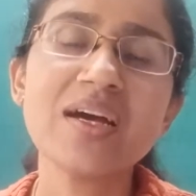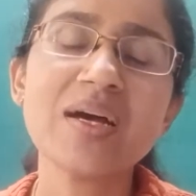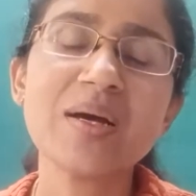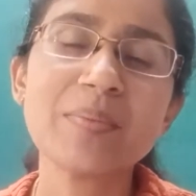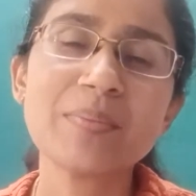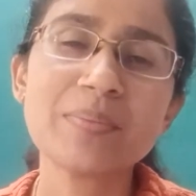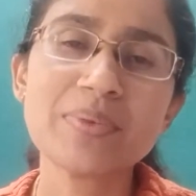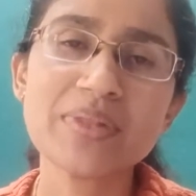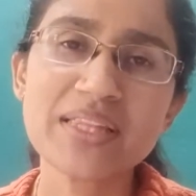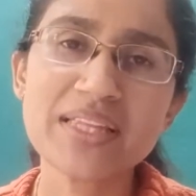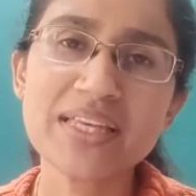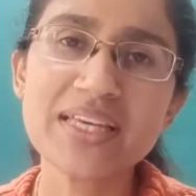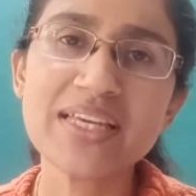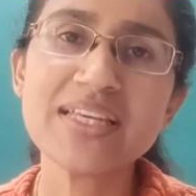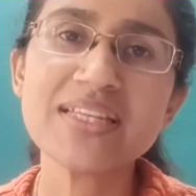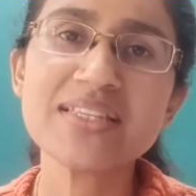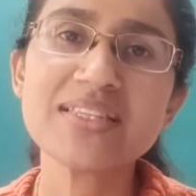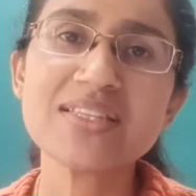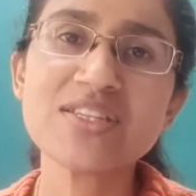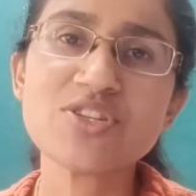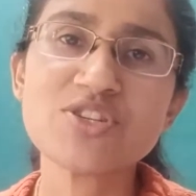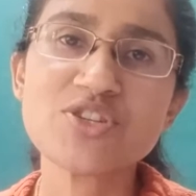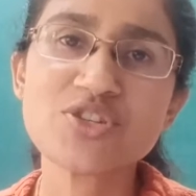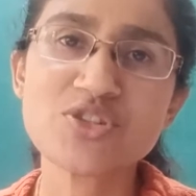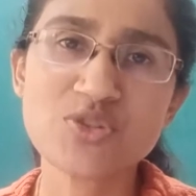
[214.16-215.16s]

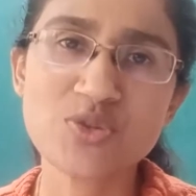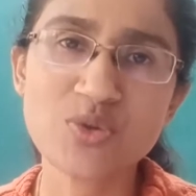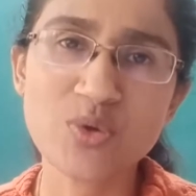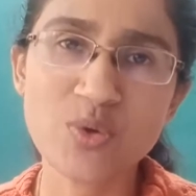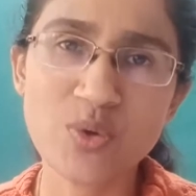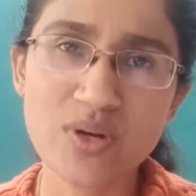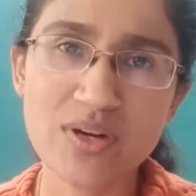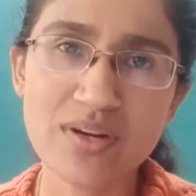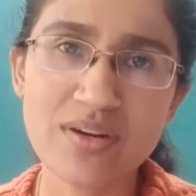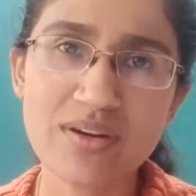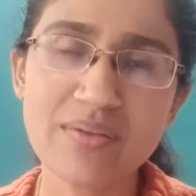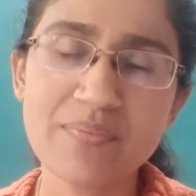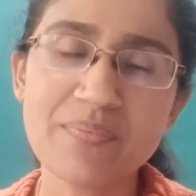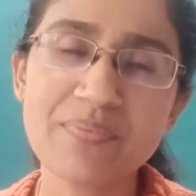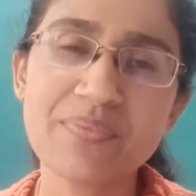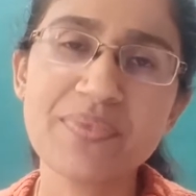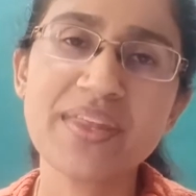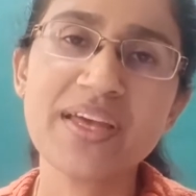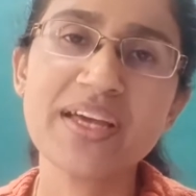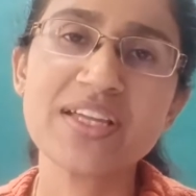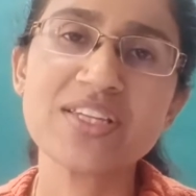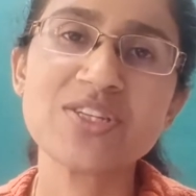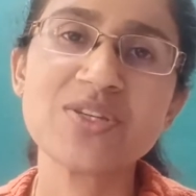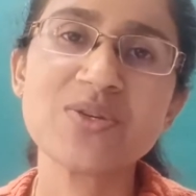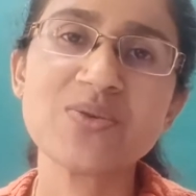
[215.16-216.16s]
please ensure
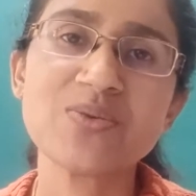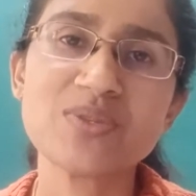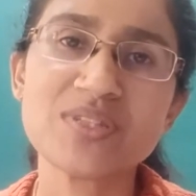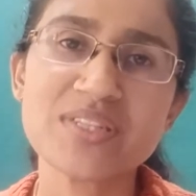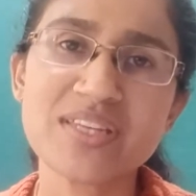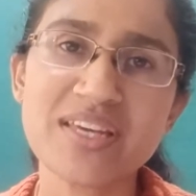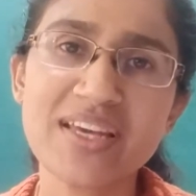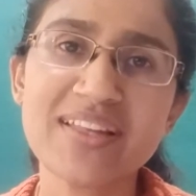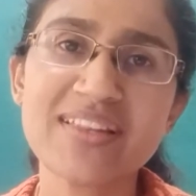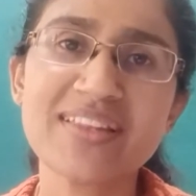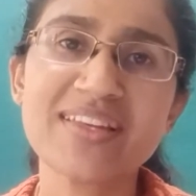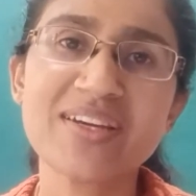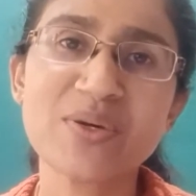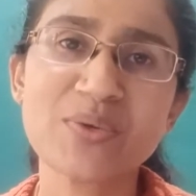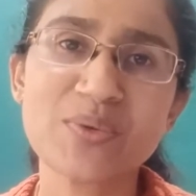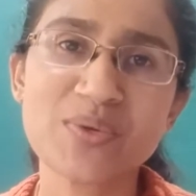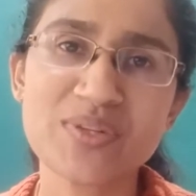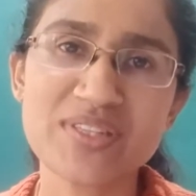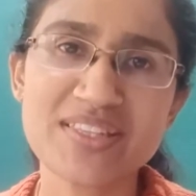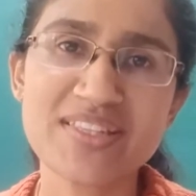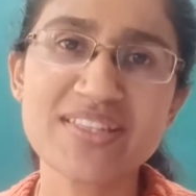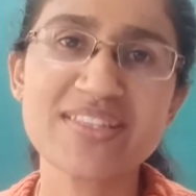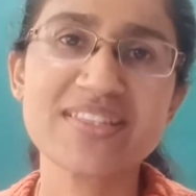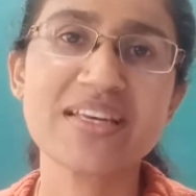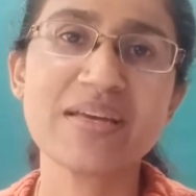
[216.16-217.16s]
that you take the
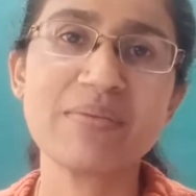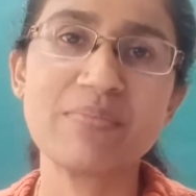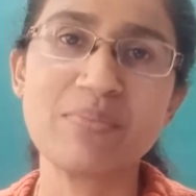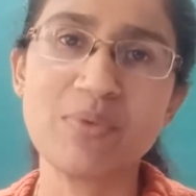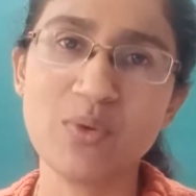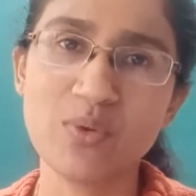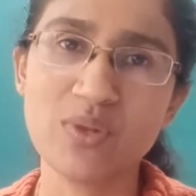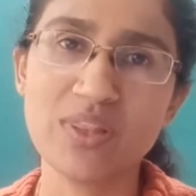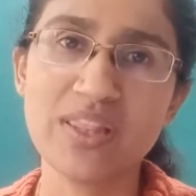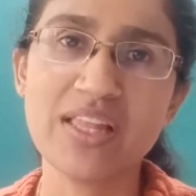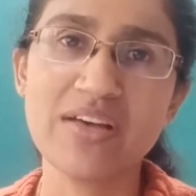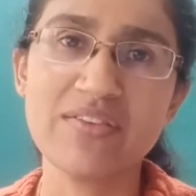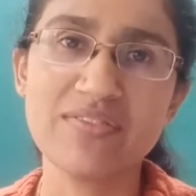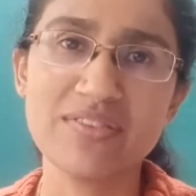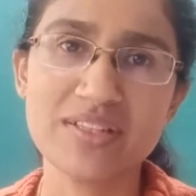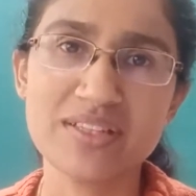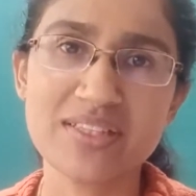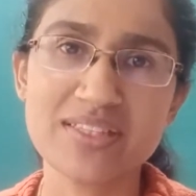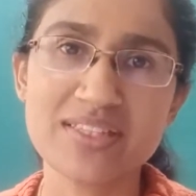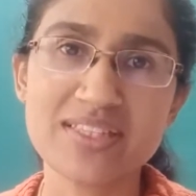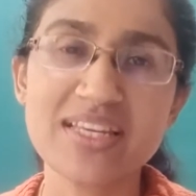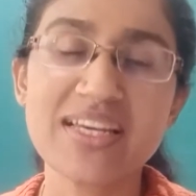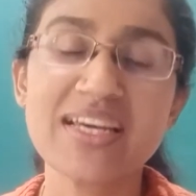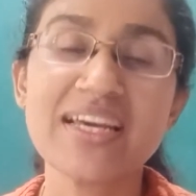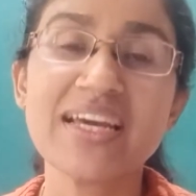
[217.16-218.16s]
quizzes at both
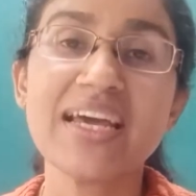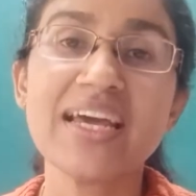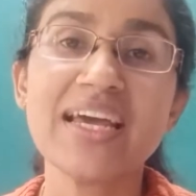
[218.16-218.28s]
levels.